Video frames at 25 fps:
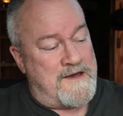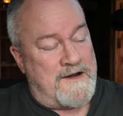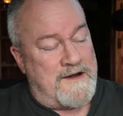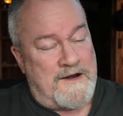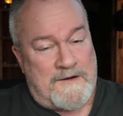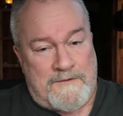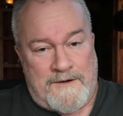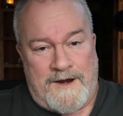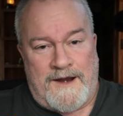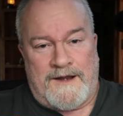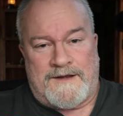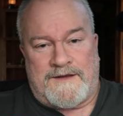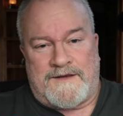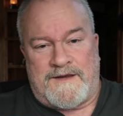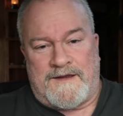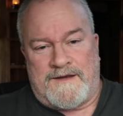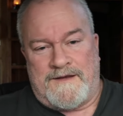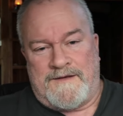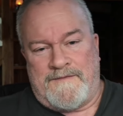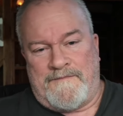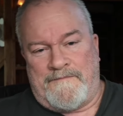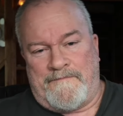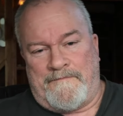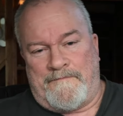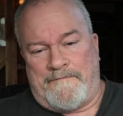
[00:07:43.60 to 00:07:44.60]
I wrecked
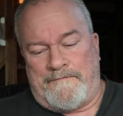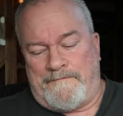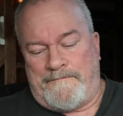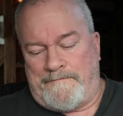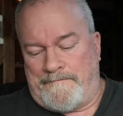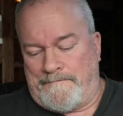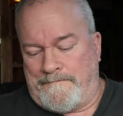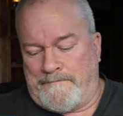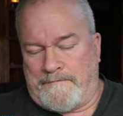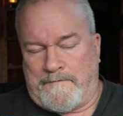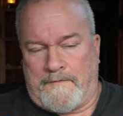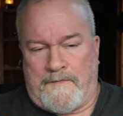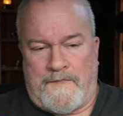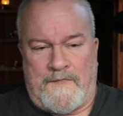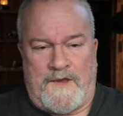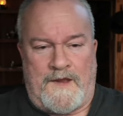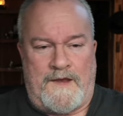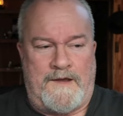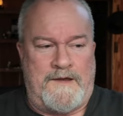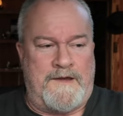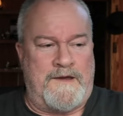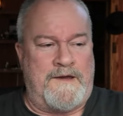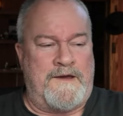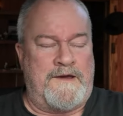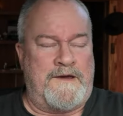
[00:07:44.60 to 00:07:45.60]
it.
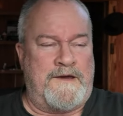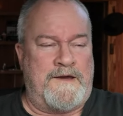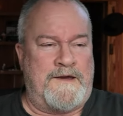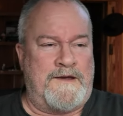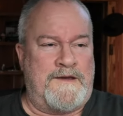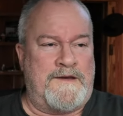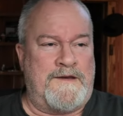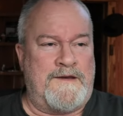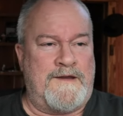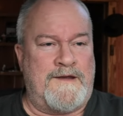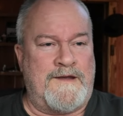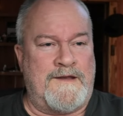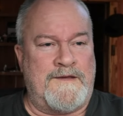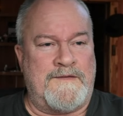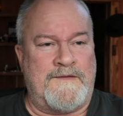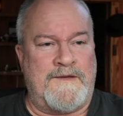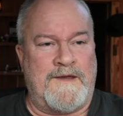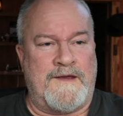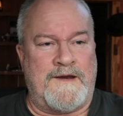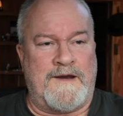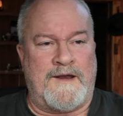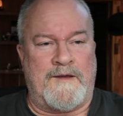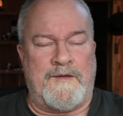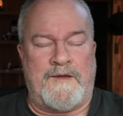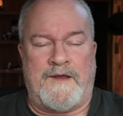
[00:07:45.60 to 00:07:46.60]
And and
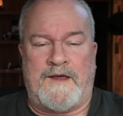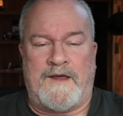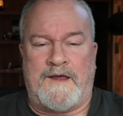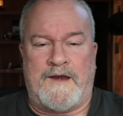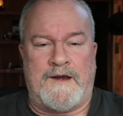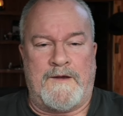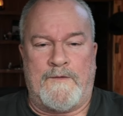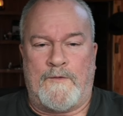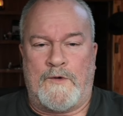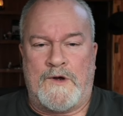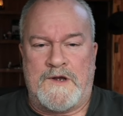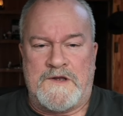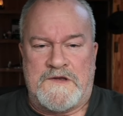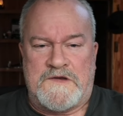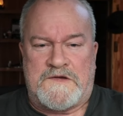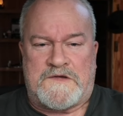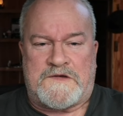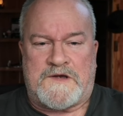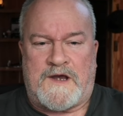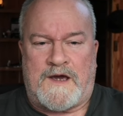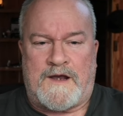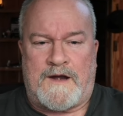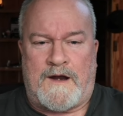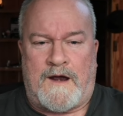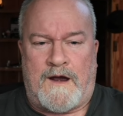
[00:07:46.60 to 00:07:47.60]
then I and it wouldn't
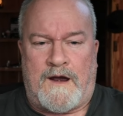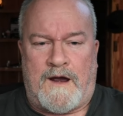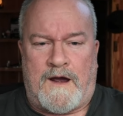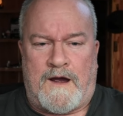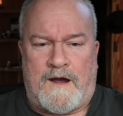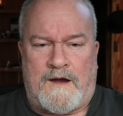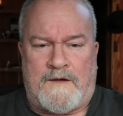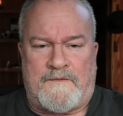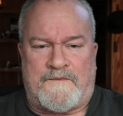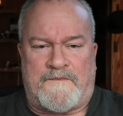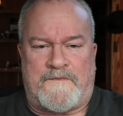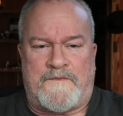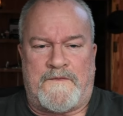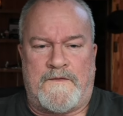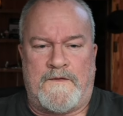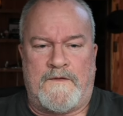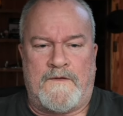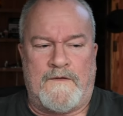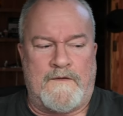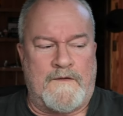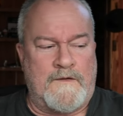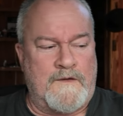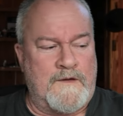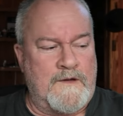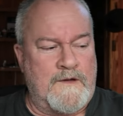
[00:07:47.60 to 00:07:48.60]
shut off.
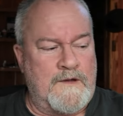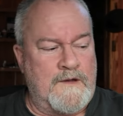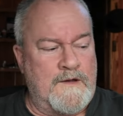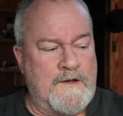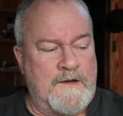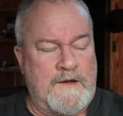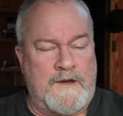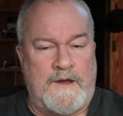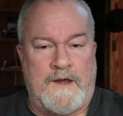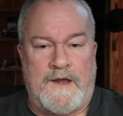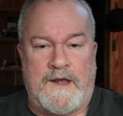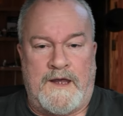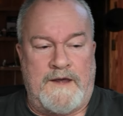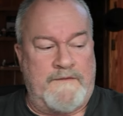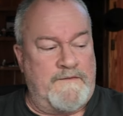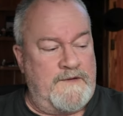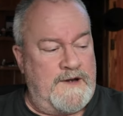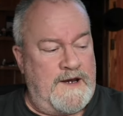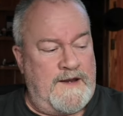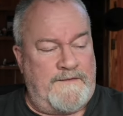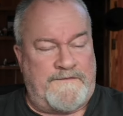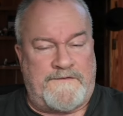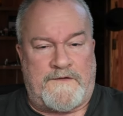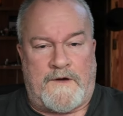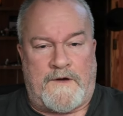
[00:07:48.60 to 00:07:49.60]
Even
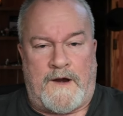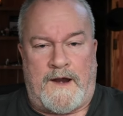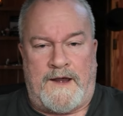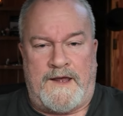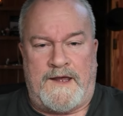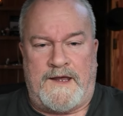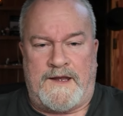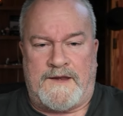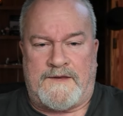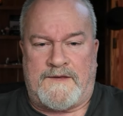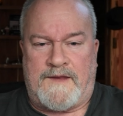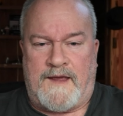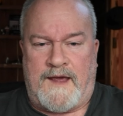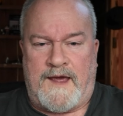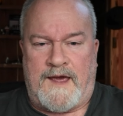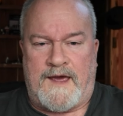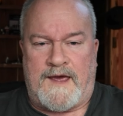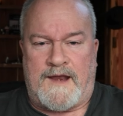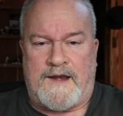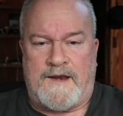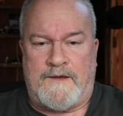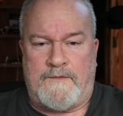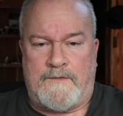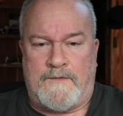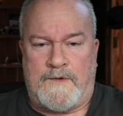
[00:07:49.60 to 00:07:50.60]
after I hit
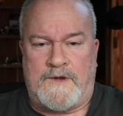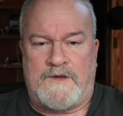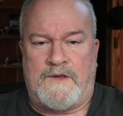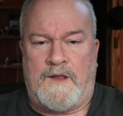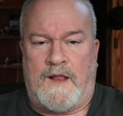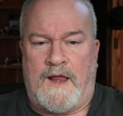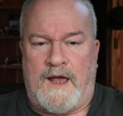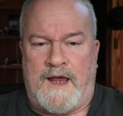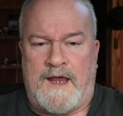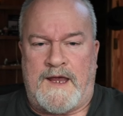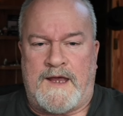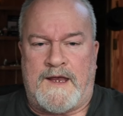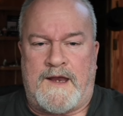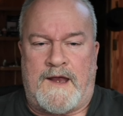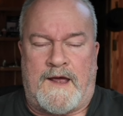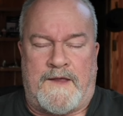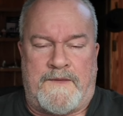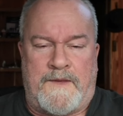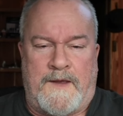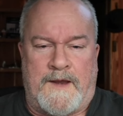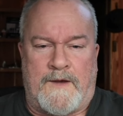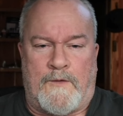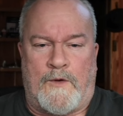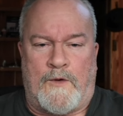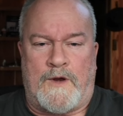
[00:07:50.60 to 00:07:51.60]
that, it would land. I
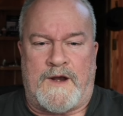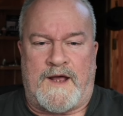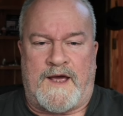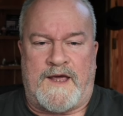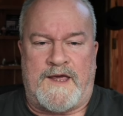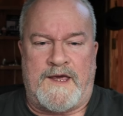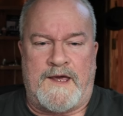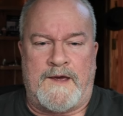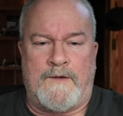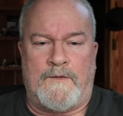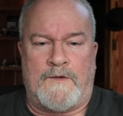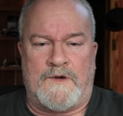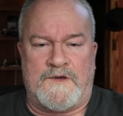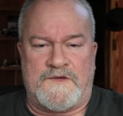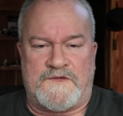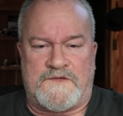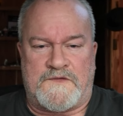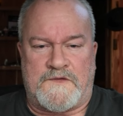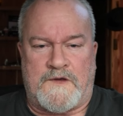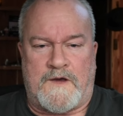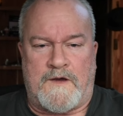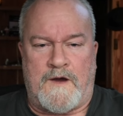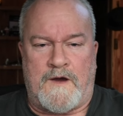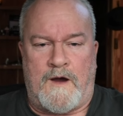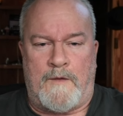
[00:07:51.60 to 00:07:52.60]
think what I hit
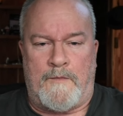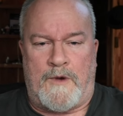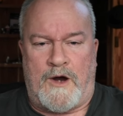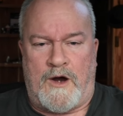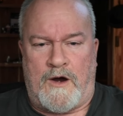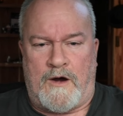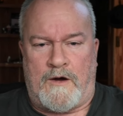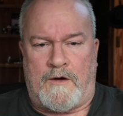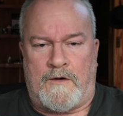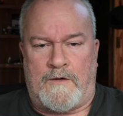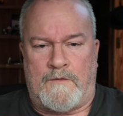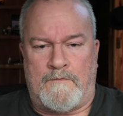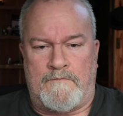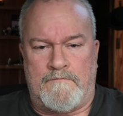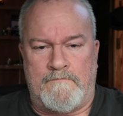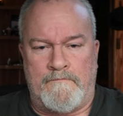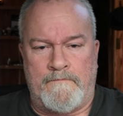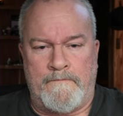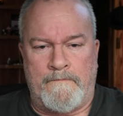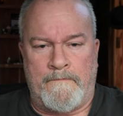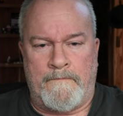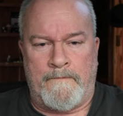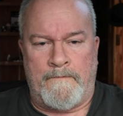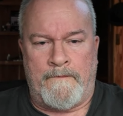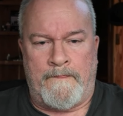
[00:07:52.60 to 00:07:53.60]
was come home
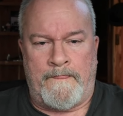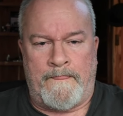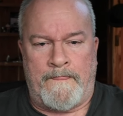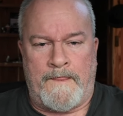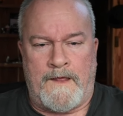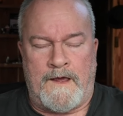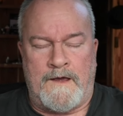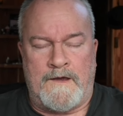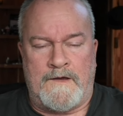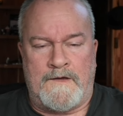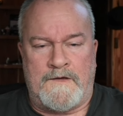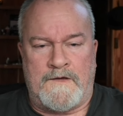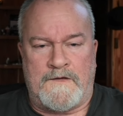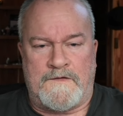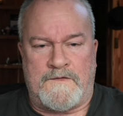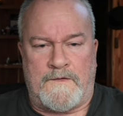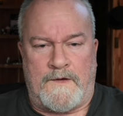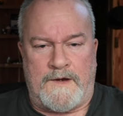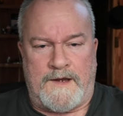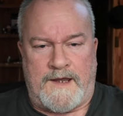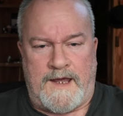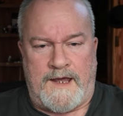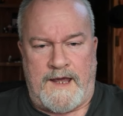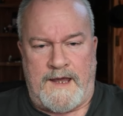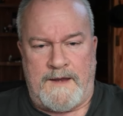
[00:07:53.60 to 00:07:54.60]

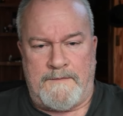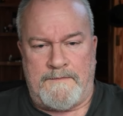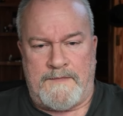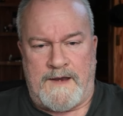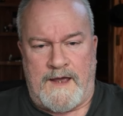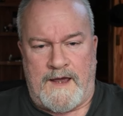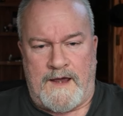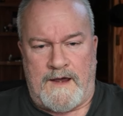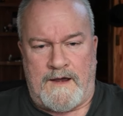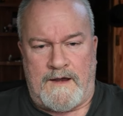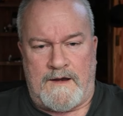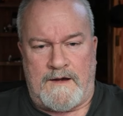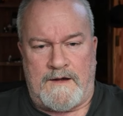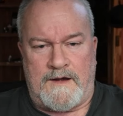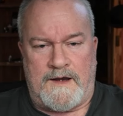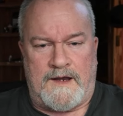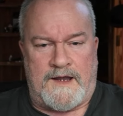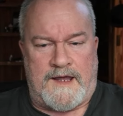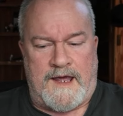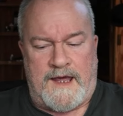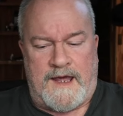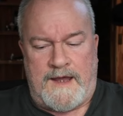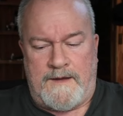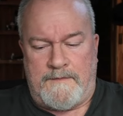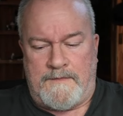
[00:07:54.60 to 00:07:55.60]
so it came down,
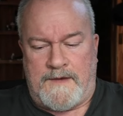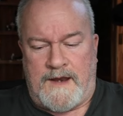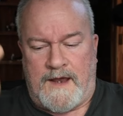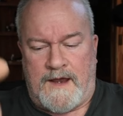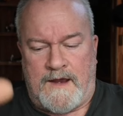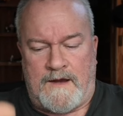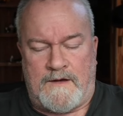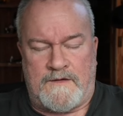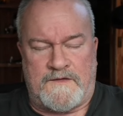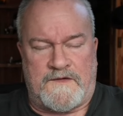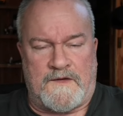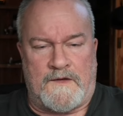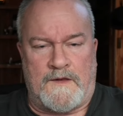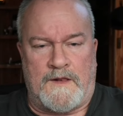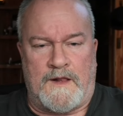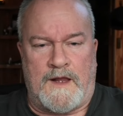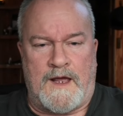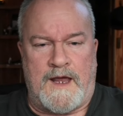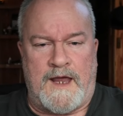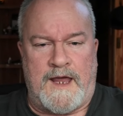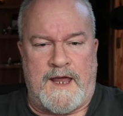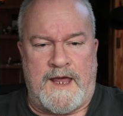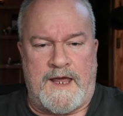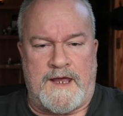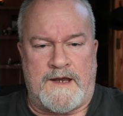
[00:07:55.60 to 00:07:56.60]
it came down to
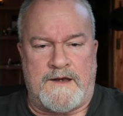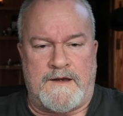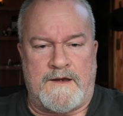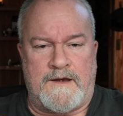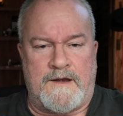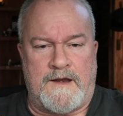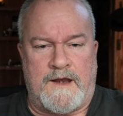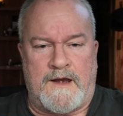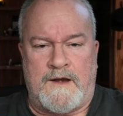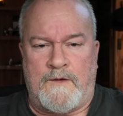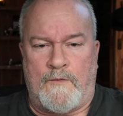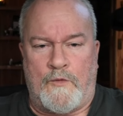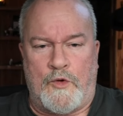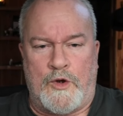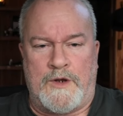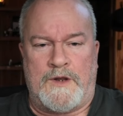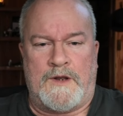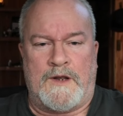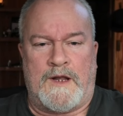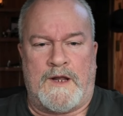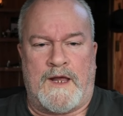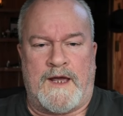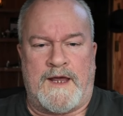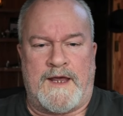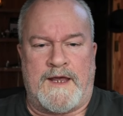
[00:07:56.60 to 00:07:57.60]
land, and it
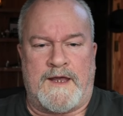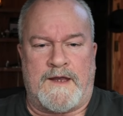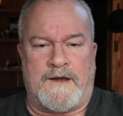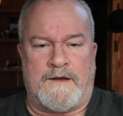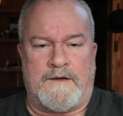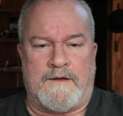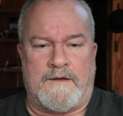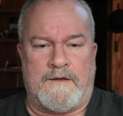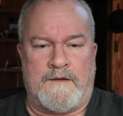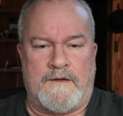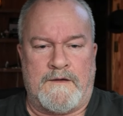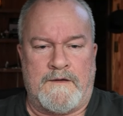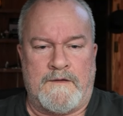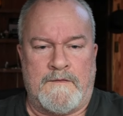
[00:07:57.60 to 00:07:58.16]
wouldn't land.